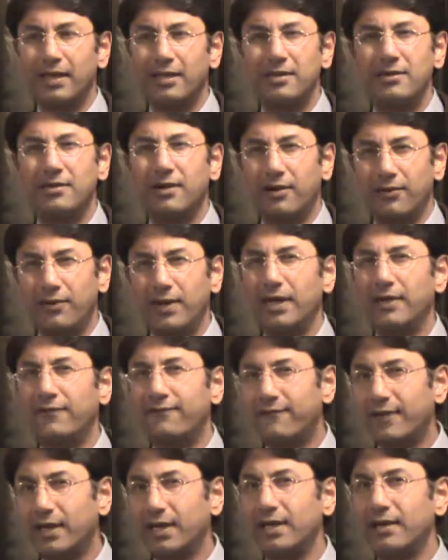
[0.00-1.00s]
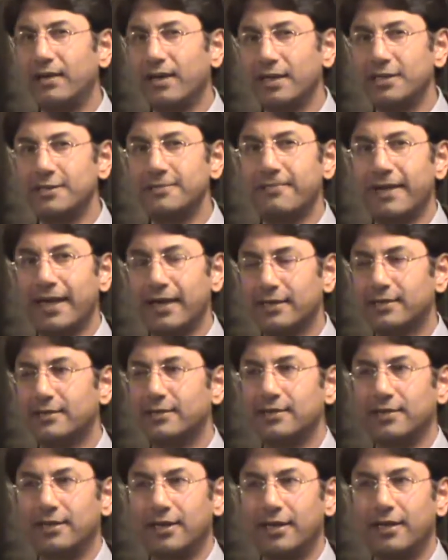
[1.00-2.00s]
you got really funny looking
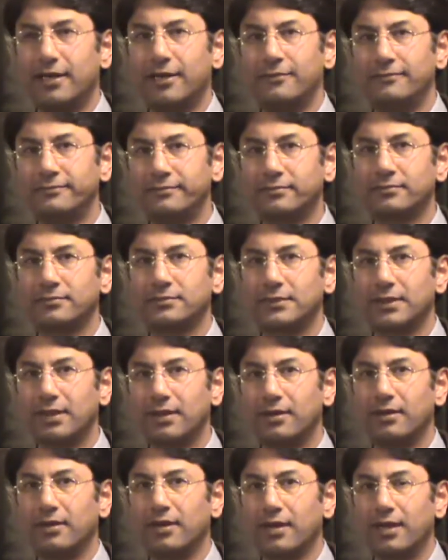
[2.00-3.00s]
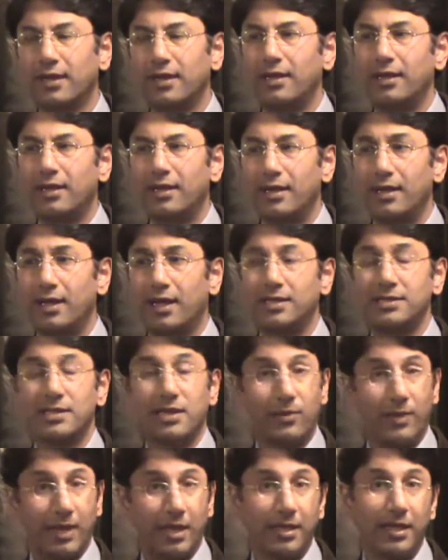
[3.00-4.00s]
specs. And I
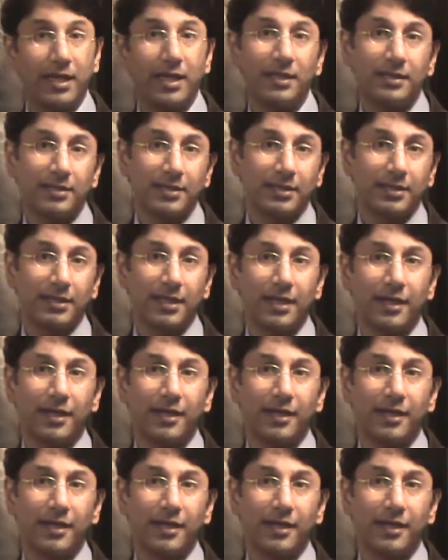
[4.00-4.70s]
say, well, yes,